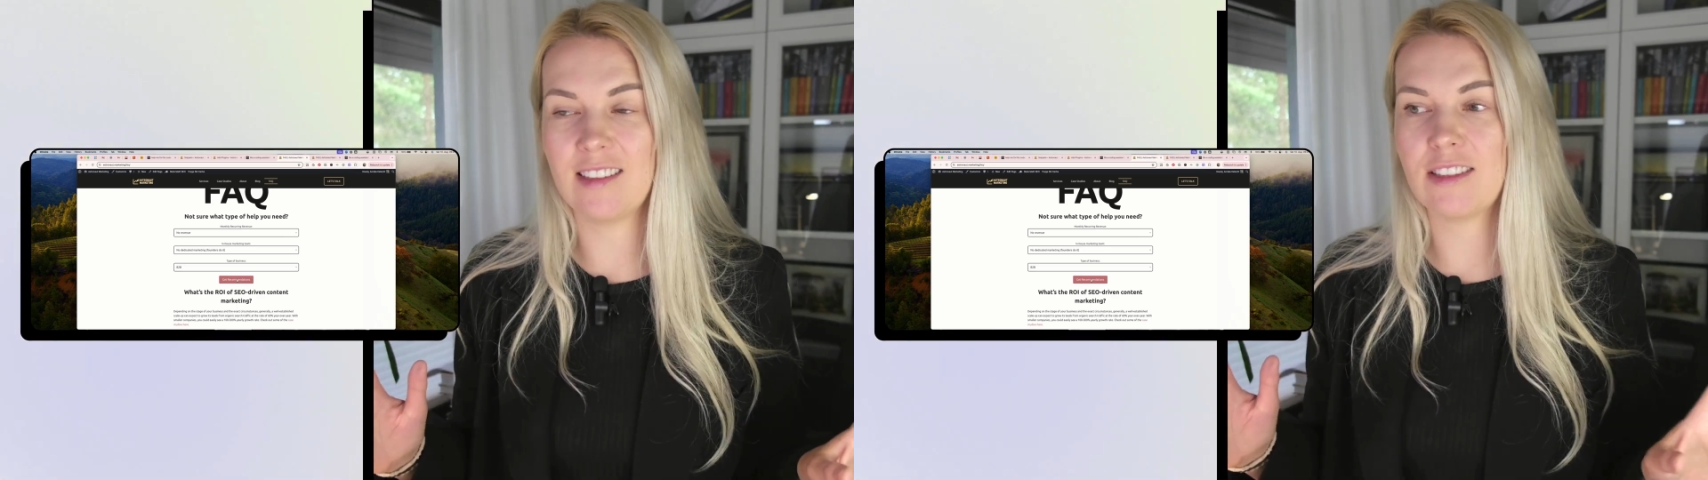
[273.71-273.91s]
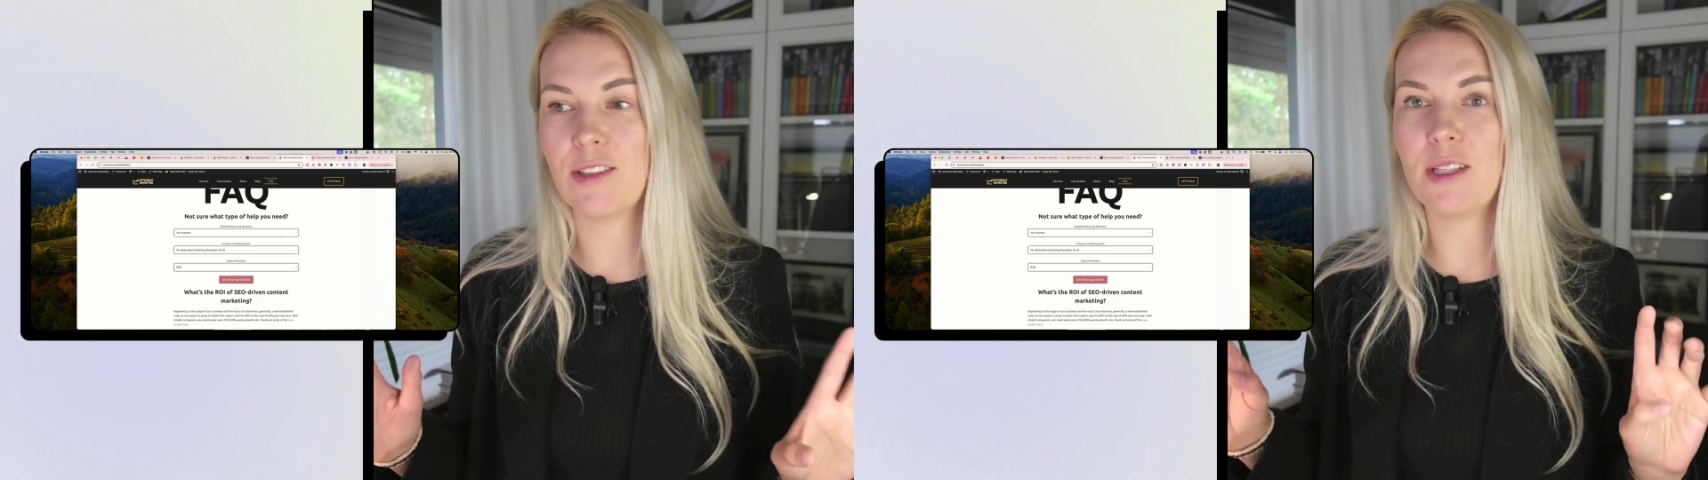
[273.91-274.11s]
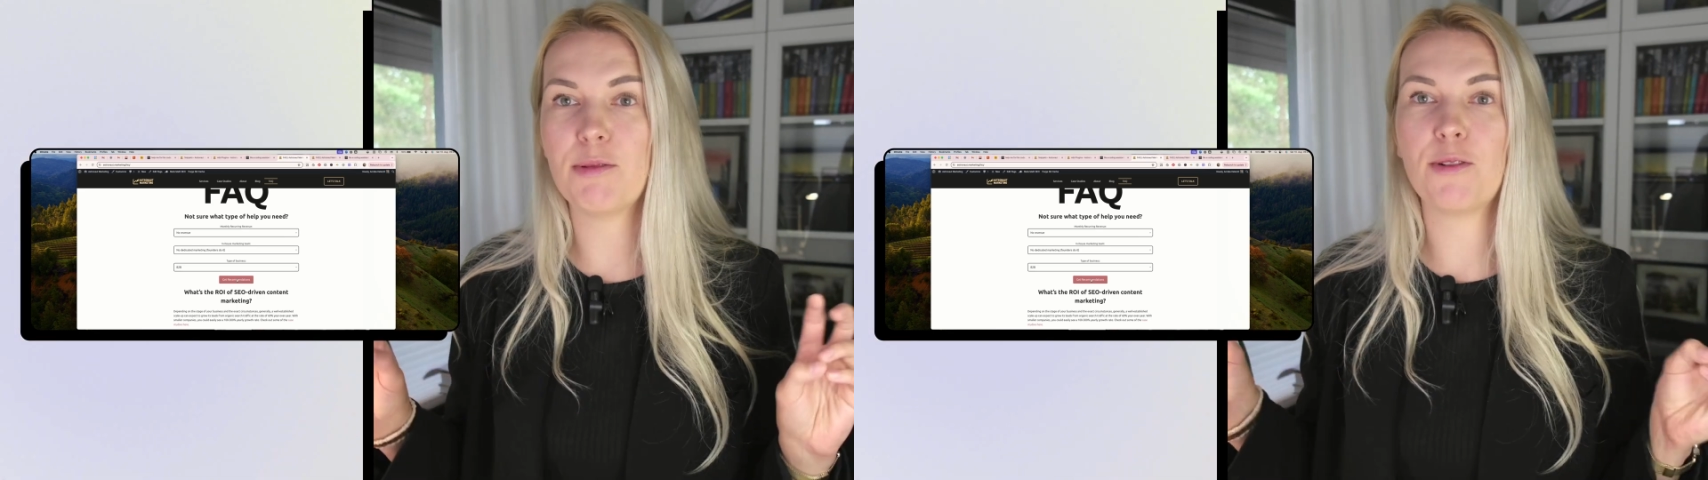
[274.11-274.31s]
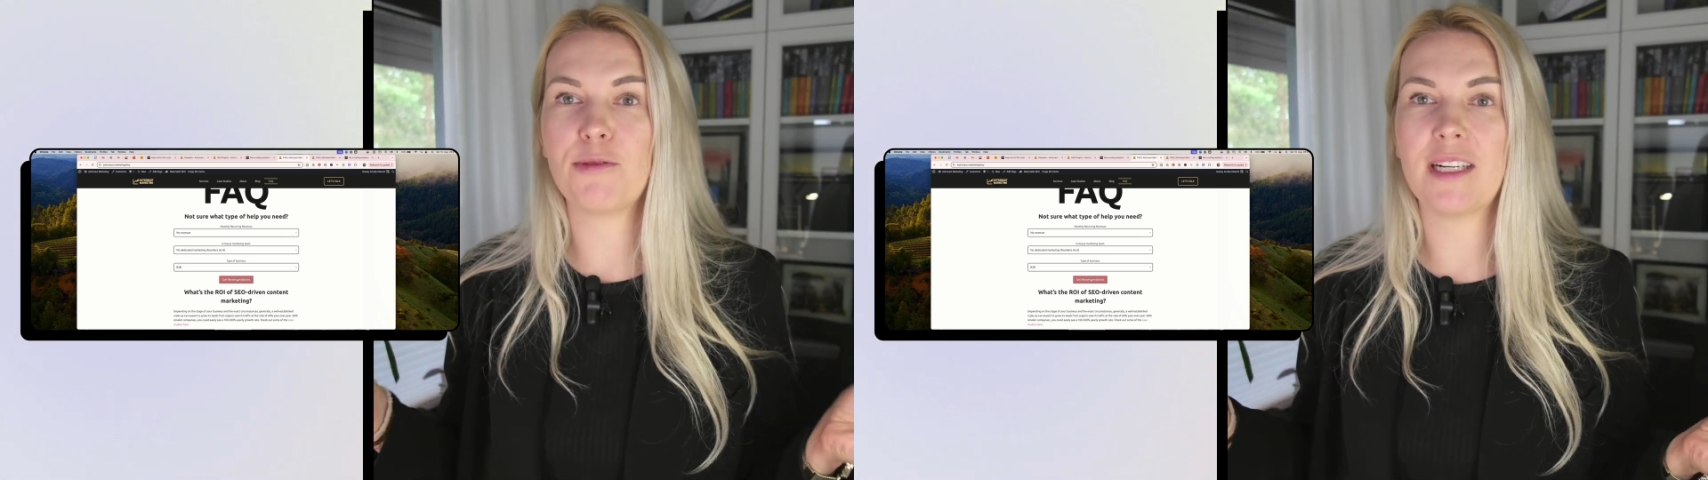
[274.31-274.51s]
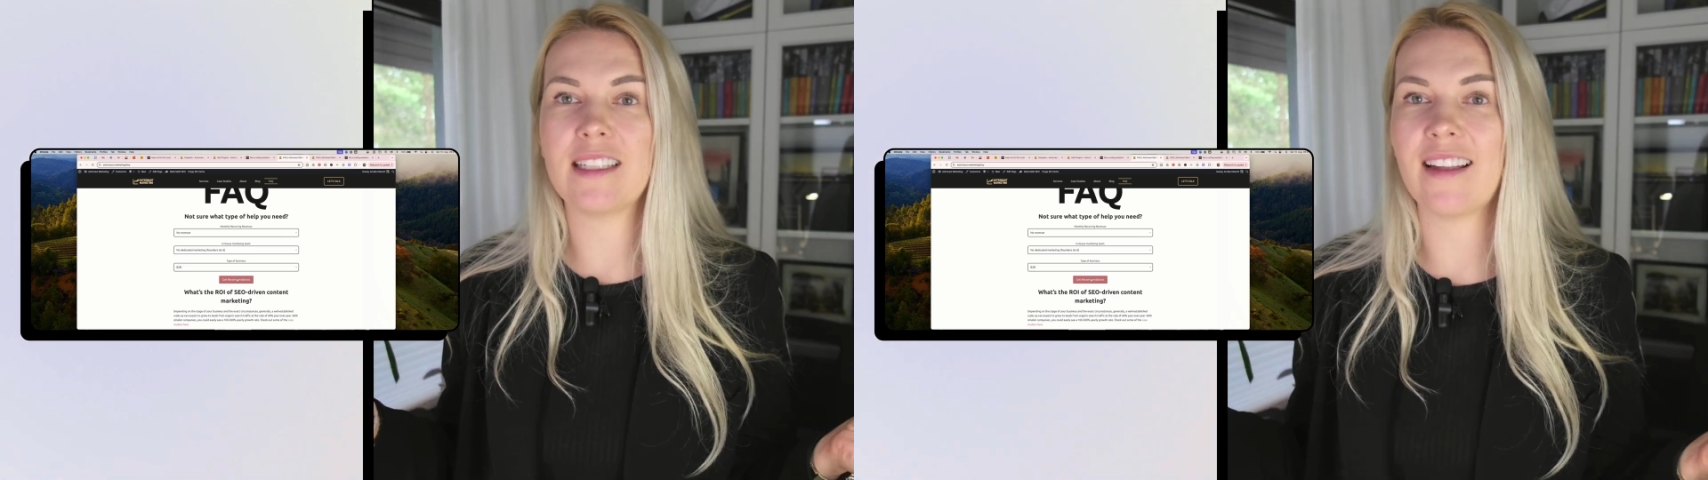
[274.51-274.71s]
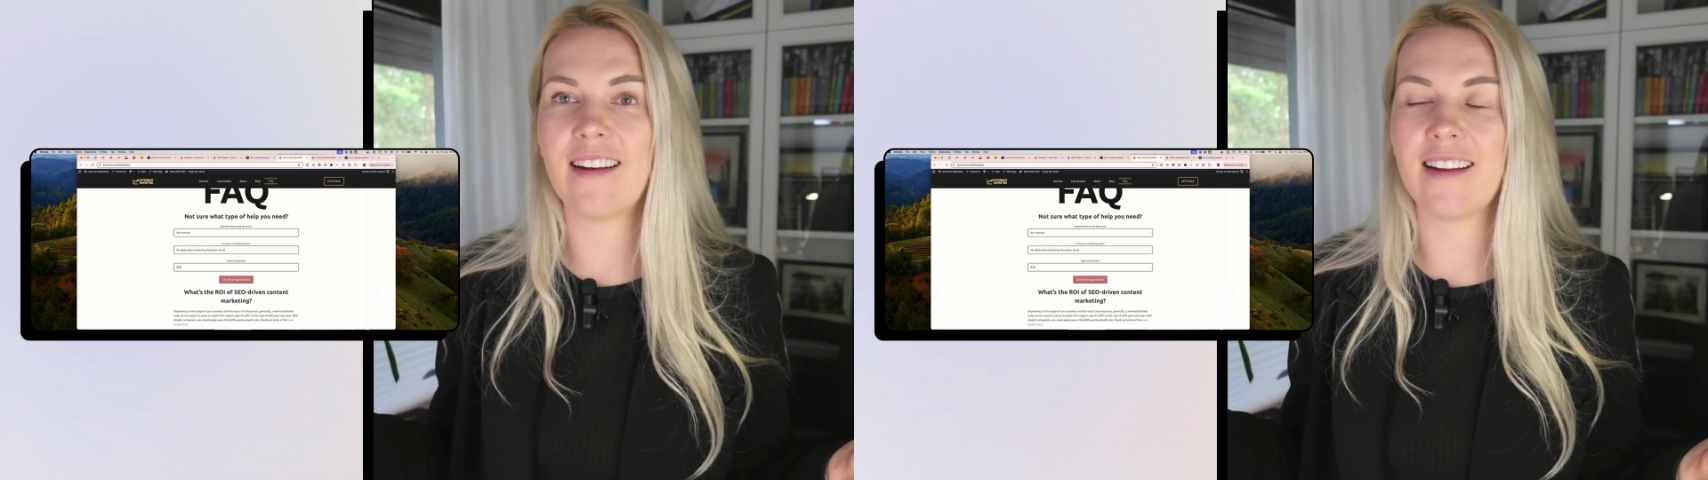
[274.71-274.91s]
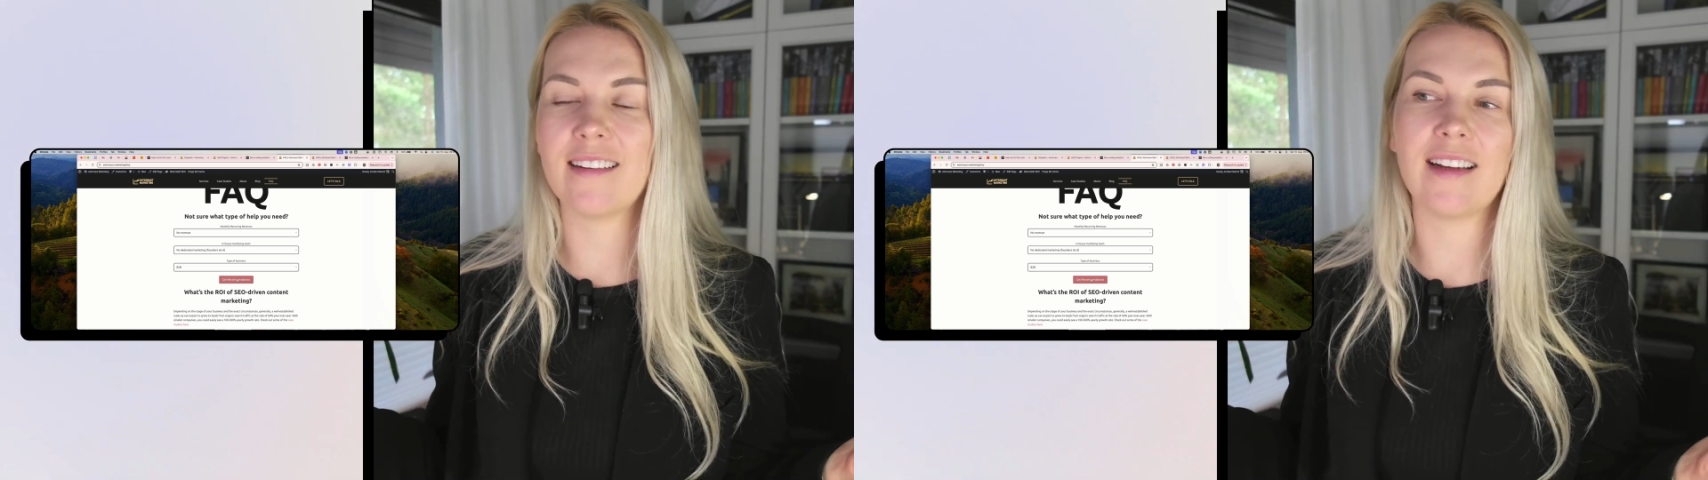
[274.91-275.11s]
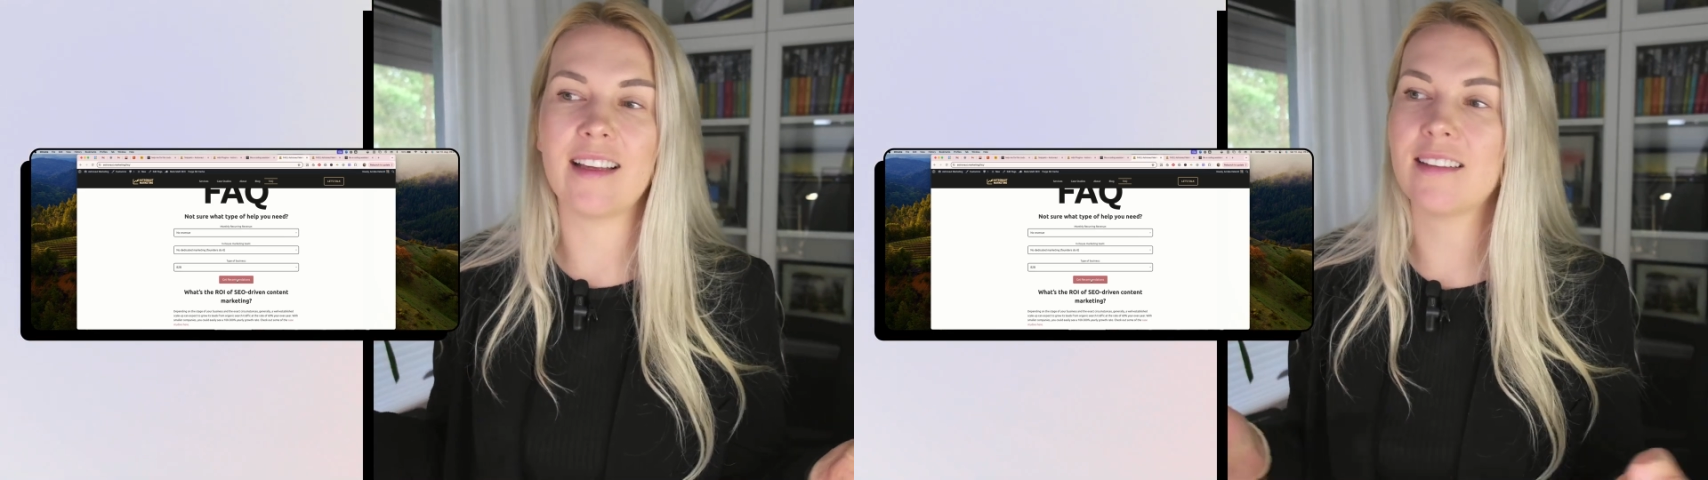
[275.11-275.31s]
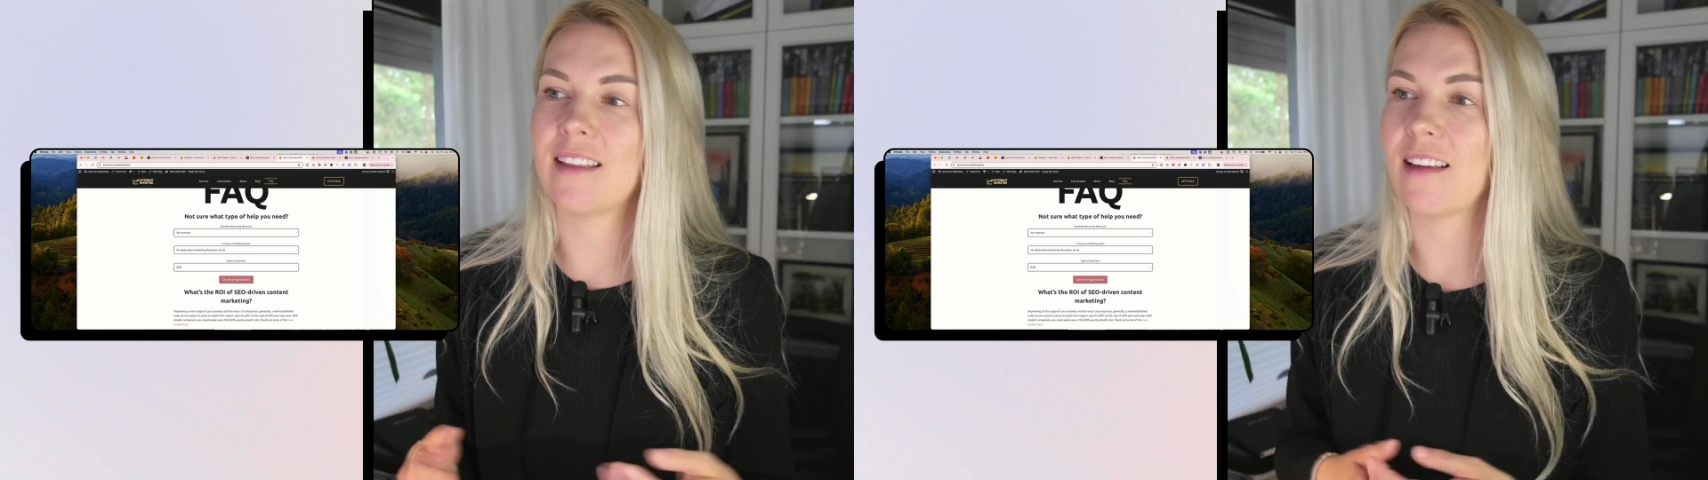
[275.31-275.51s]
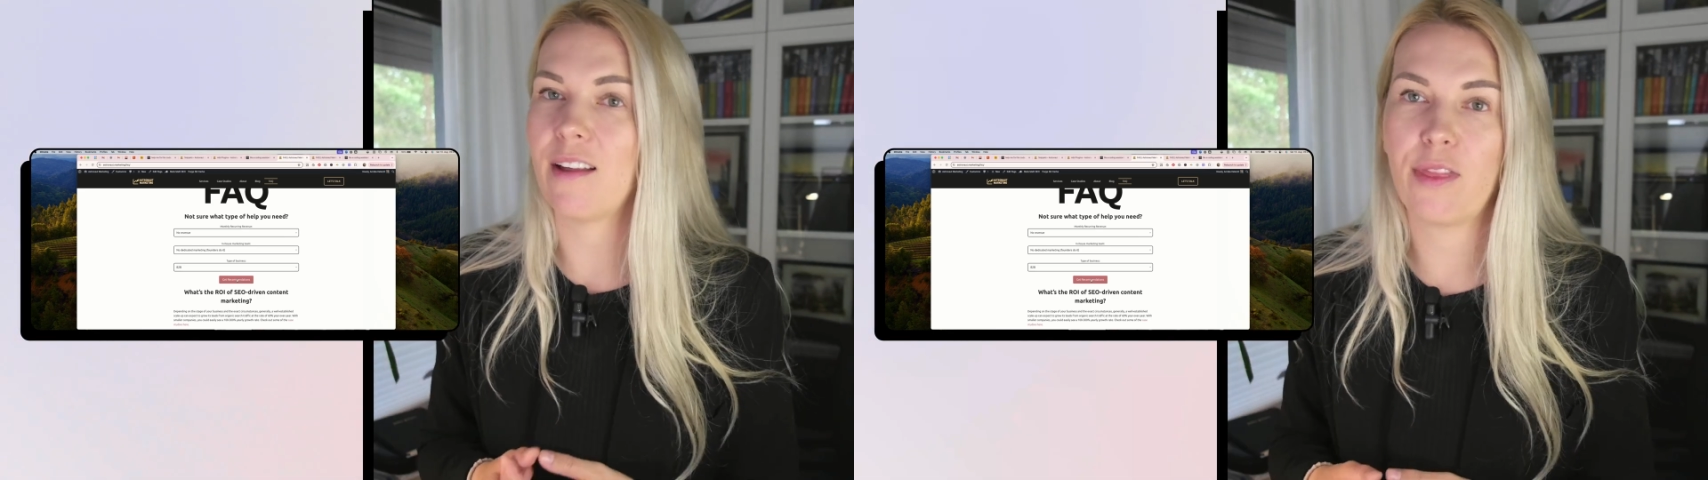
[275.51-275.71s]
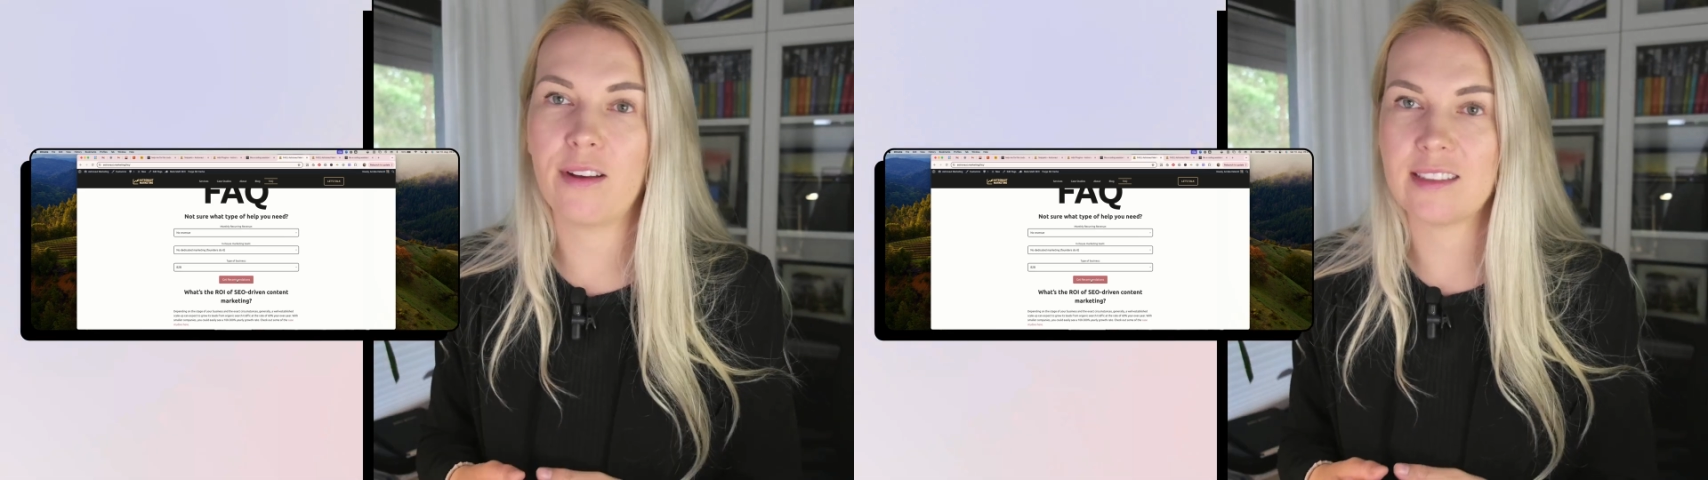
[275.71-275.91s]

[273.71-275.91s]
So it was already done in like 30